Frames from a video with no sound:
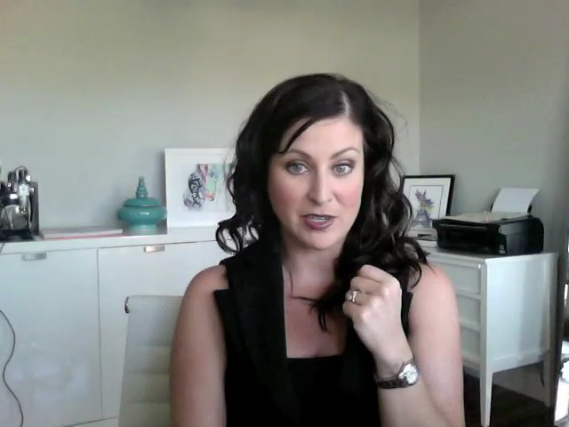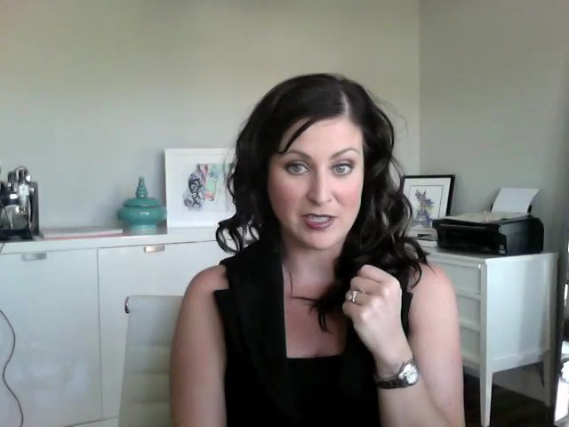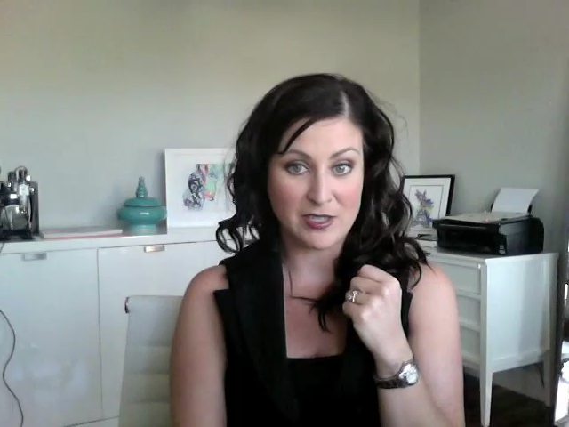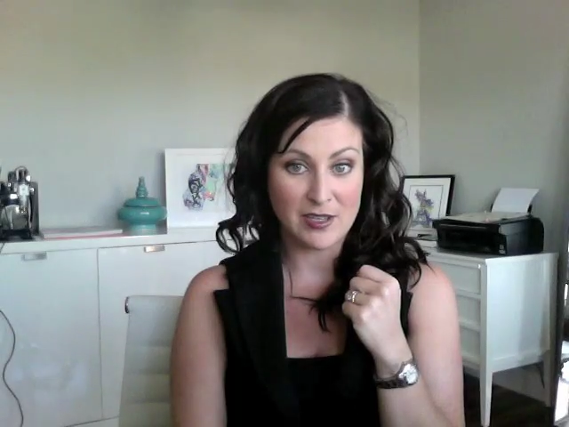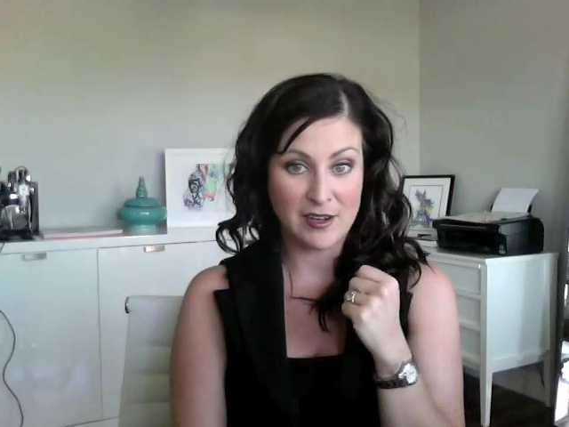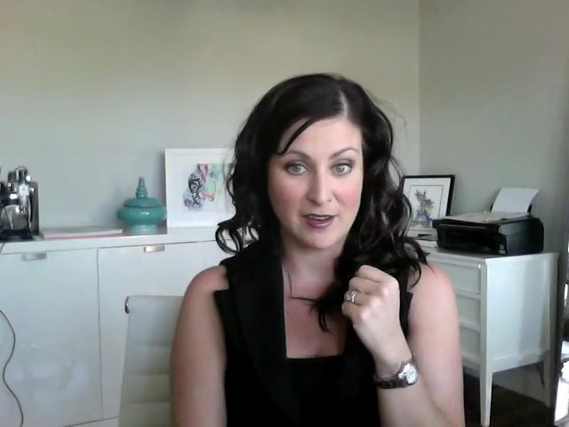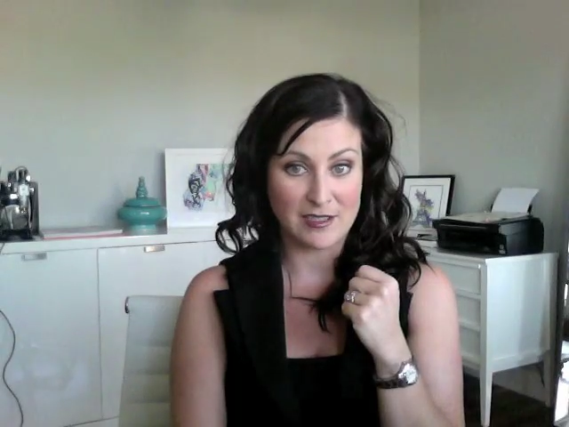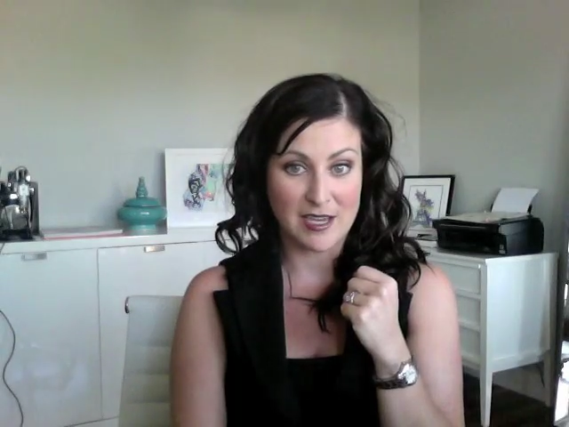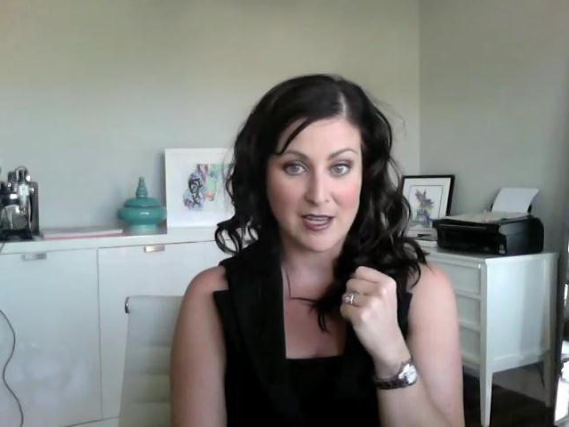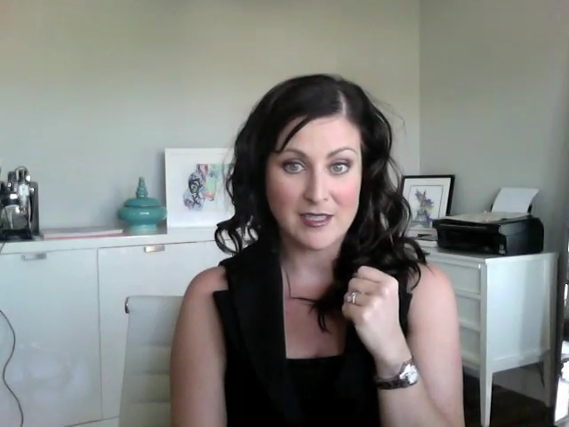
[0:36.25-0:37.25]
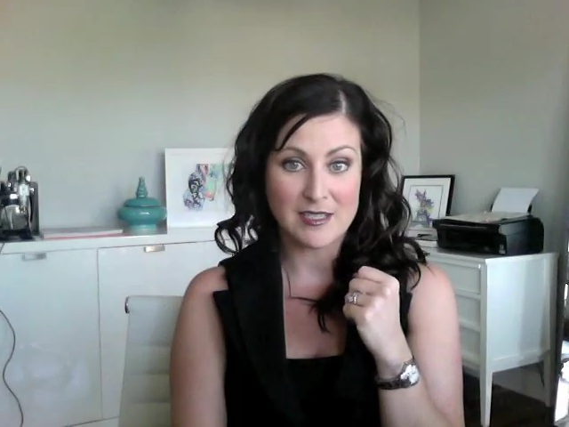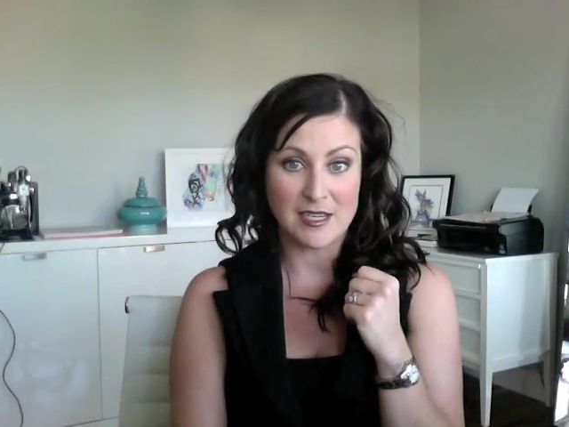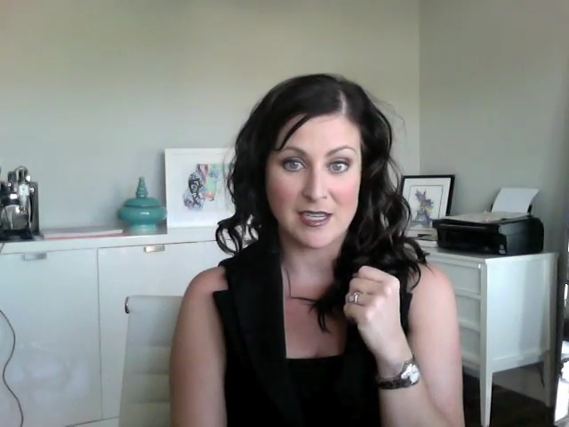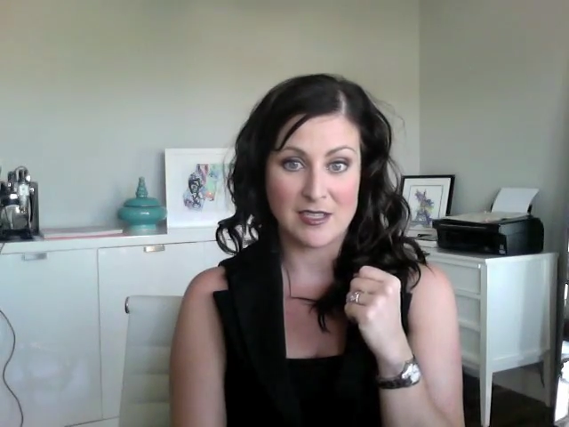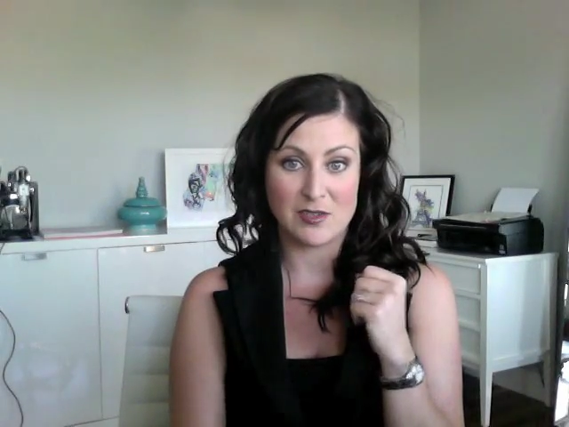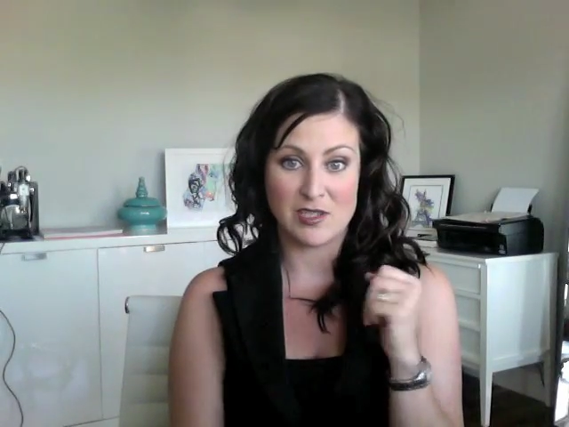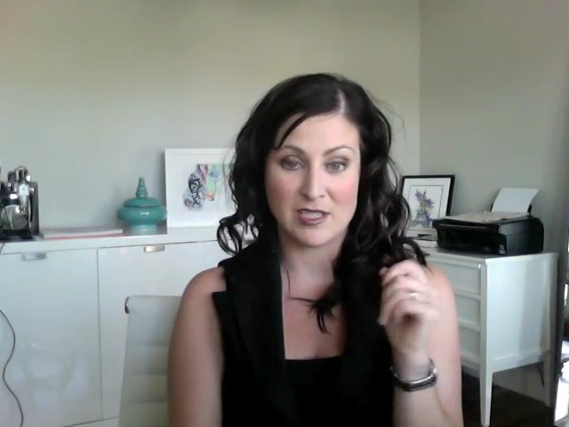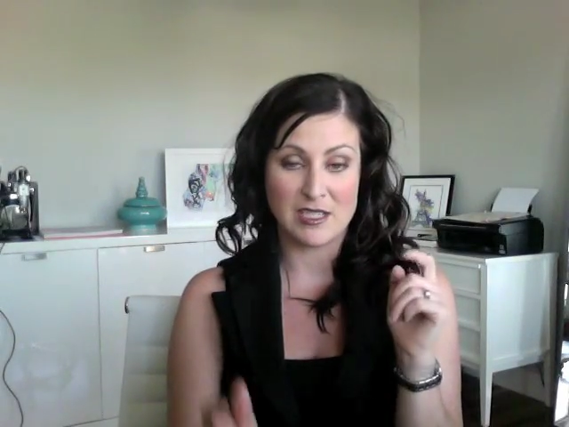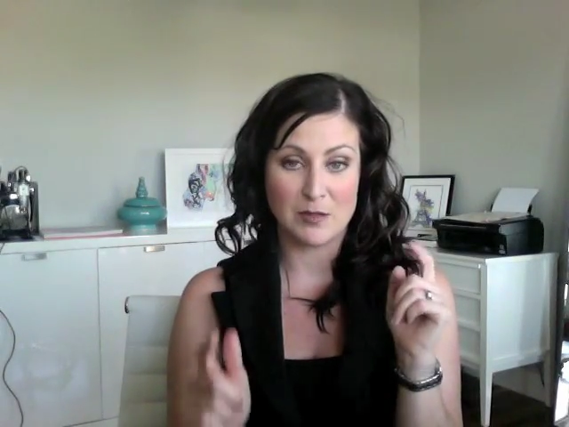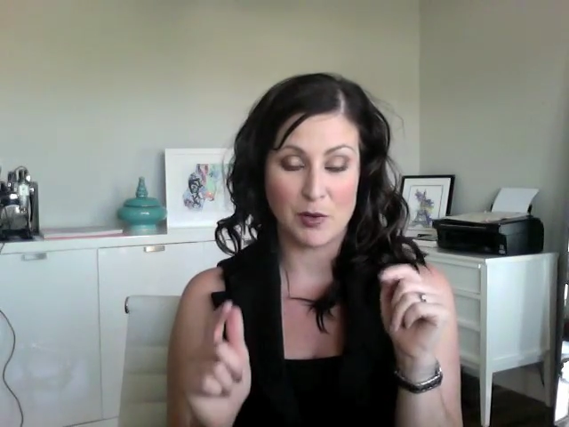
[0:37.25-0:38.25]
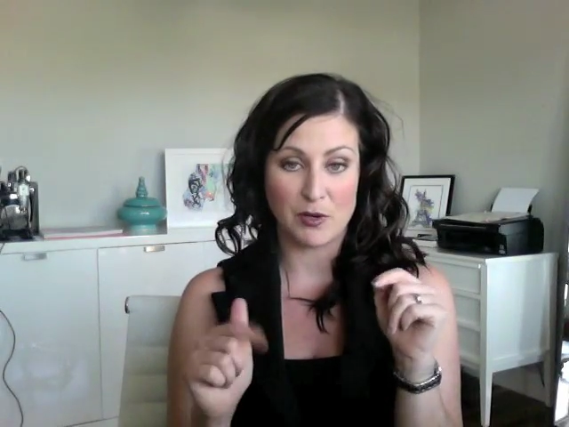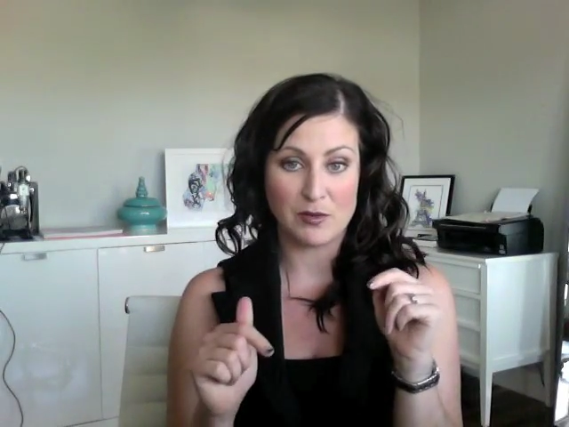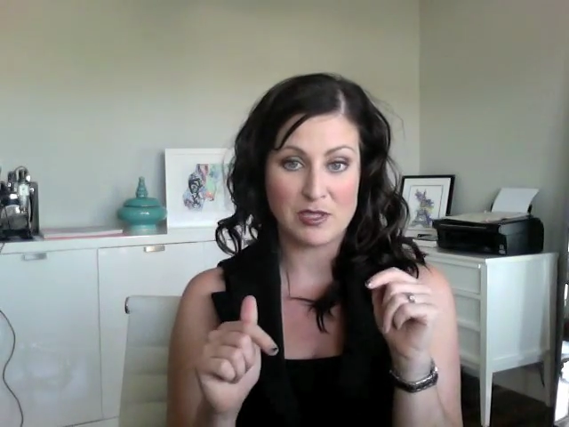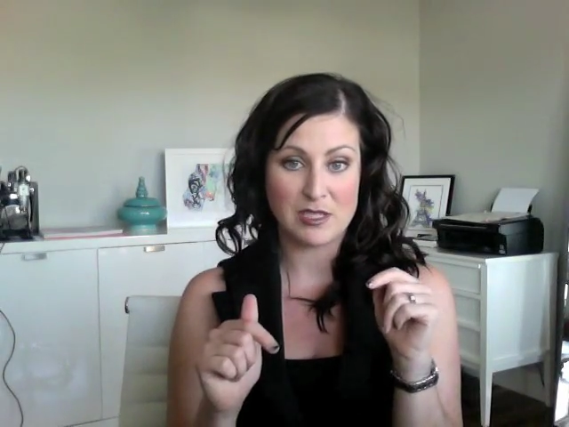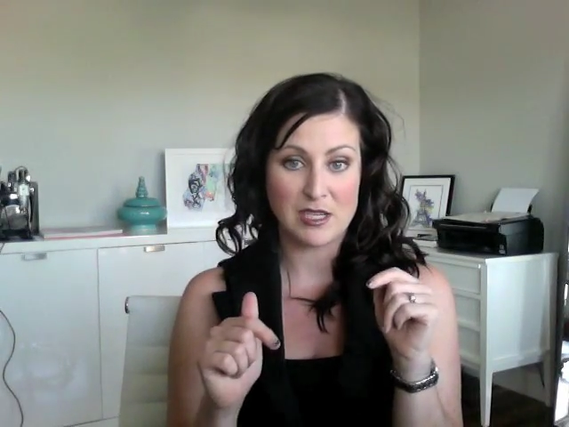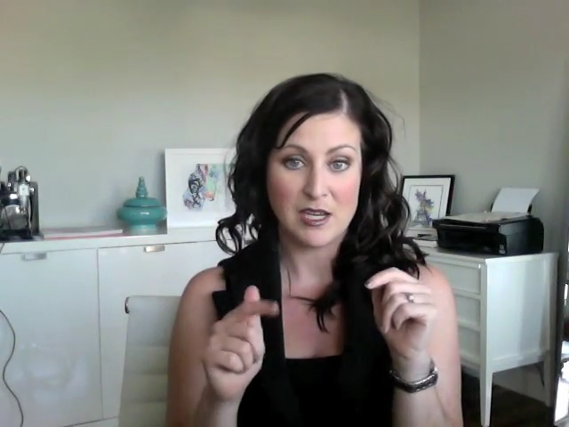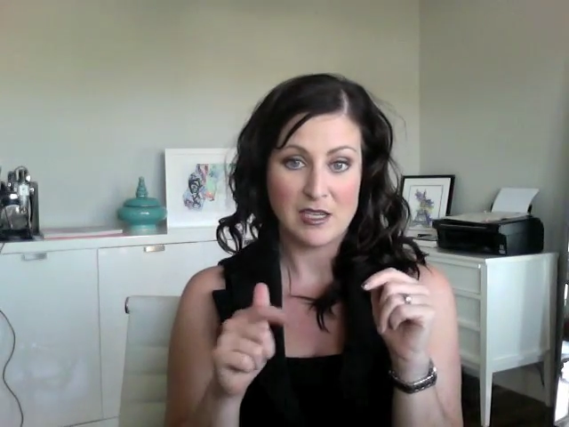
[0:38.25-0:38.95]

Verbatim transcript: into the contest is you just need to post